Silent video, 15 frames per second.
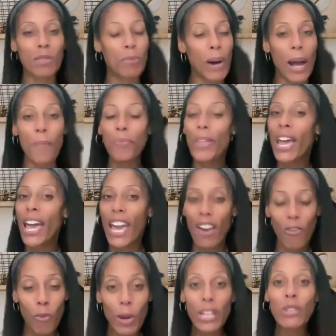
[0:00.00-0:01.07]
but
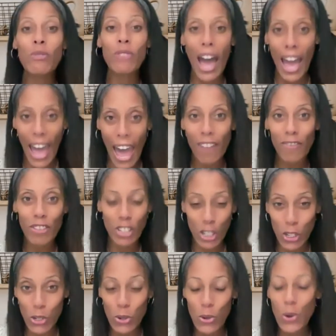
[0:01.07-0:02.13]
if we do not have to
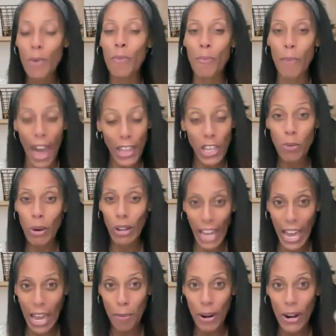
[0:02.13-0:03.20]
do manual
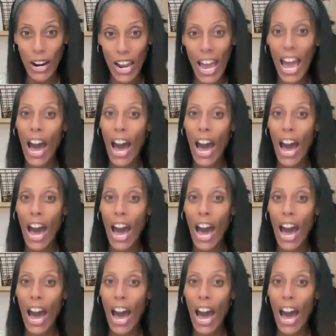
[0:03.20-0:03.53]
labor,